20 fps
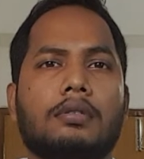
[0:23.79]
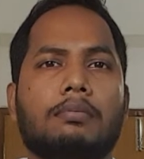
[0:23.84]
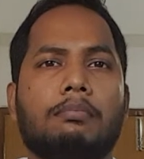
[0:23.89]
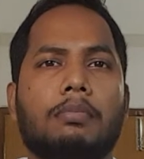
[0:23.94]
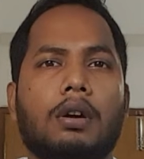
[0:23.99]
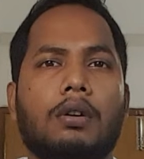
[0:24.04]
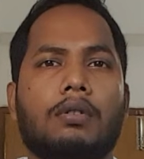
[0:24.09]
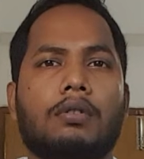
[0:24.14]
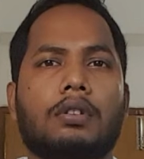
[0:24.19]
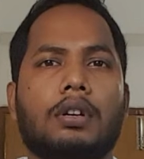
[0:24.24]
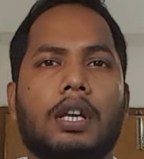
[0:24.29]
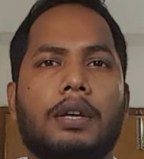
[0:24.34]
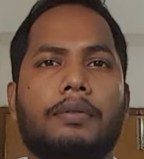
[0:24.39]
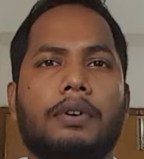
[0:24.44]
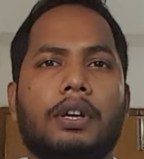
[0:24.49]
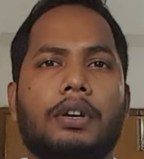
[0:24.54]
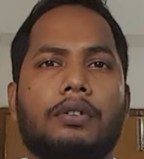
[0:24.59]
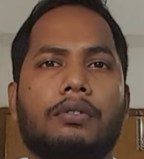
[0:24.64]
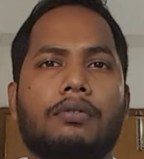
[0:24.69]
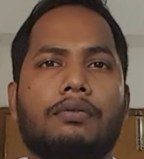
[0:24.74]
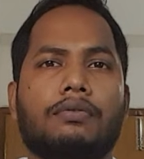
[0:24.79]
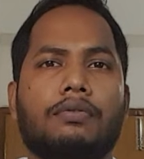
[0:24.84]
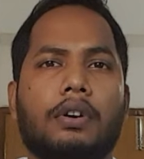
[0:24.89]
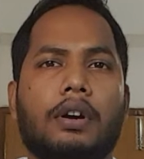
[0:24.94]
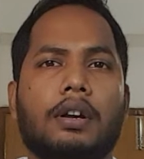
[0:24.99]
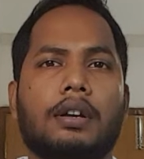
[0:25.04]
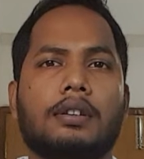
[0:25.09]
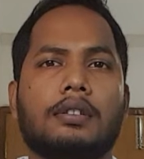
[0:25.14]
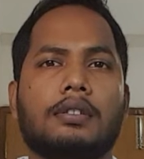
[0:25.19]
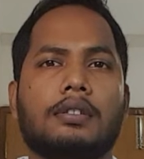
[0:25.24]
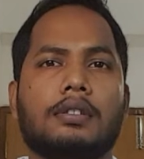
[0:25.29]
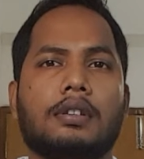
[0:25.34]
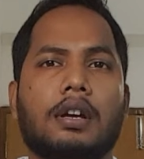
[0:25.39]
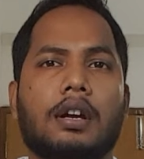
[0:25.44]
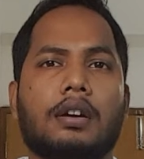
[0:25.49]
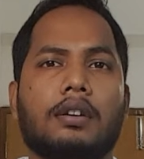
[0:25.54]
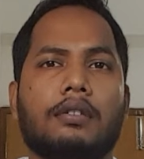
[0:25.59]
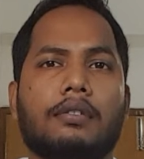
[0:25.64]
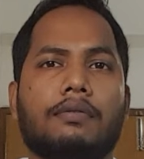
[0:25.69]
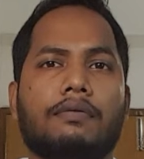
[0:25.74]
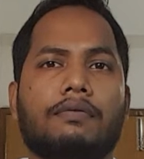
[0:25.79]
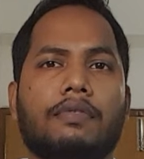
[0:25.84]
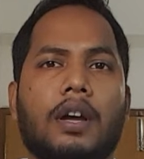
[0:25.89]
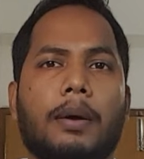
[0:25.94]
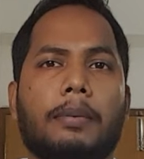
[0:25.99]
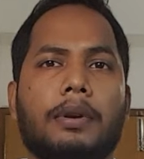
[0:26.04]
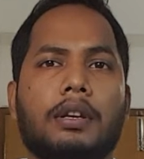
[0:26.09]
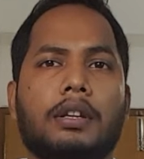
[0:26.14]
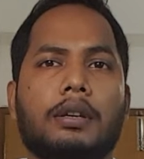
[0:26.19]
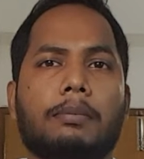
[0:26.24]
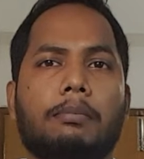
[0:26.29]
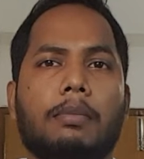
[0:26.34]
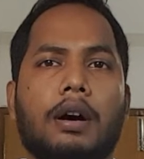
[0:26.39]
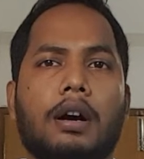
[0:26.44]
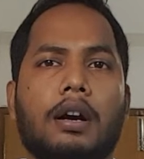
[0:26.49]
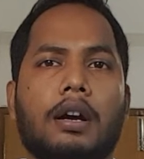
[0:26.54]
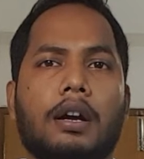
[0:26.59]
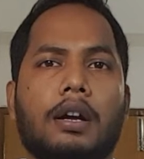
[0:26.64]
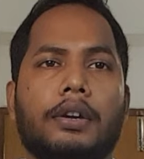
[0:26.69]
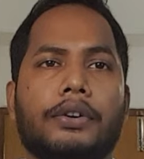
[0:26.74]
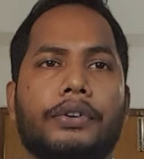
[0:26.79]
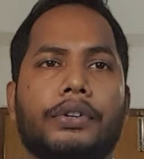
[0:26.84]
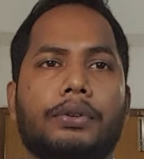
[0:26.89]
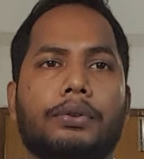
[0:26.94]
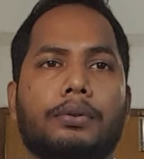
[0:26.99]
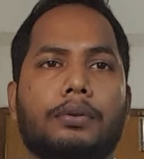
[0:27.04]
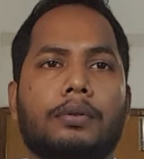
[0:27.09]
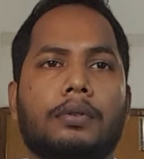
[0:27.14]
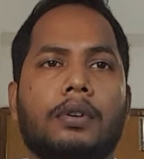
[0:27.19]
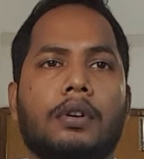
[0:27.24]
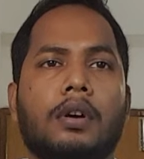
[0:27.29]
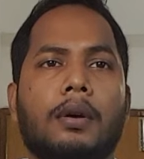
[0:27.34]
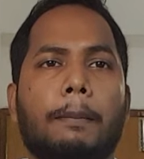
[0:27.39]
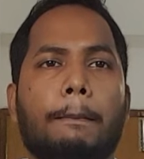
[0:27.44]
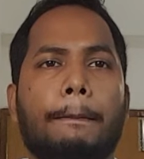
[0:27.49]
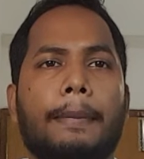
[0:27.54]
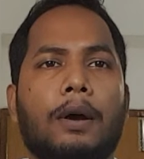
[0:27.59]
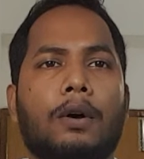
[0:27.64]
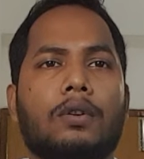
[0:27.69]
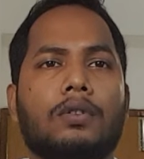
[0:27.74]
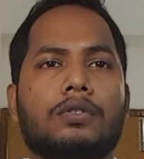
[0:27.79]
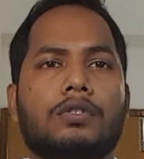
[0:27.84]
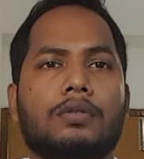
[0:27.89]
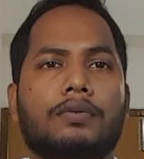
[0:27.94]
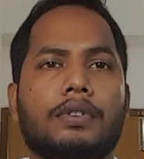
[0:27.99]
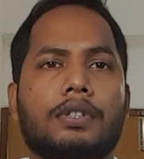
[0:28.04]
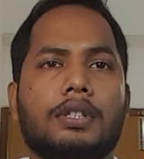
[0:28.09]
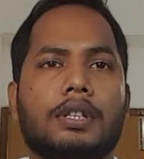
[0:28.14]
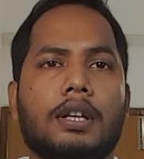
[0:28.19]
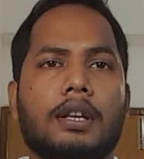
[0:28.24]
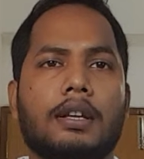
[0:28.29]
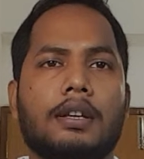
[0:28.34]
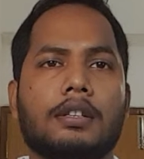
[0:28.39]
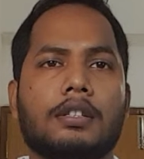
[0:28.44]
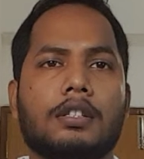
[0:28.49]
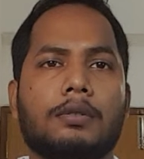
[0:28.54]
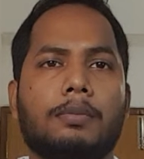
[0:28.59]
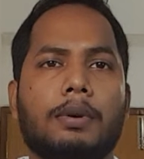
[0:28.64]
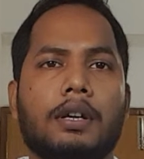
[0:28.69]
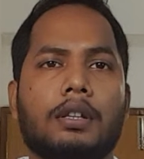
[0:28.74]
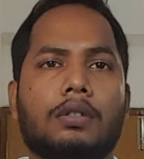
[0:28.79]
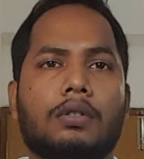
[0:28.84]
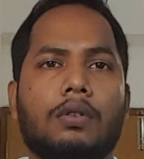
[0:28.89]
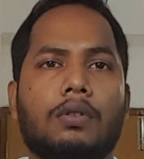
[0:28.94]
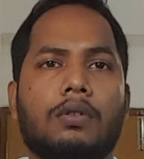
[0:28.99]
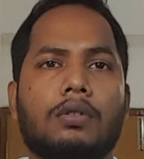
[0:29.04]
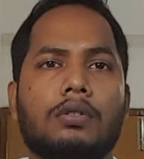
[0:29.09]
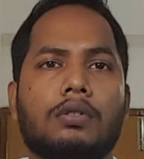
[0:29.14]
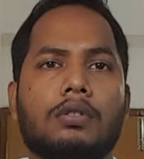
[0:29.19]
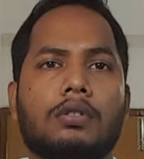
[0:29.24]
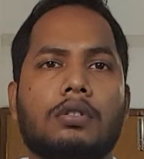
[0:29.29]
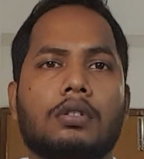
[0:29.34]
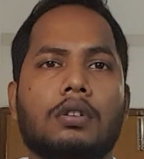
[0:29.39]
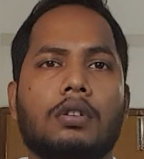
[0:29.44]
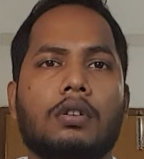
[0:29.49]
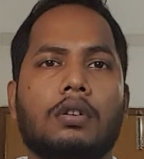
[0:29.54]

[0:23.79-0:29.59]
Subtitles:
Beyond leaving your friends and family behind, you may also be challenged by thoughts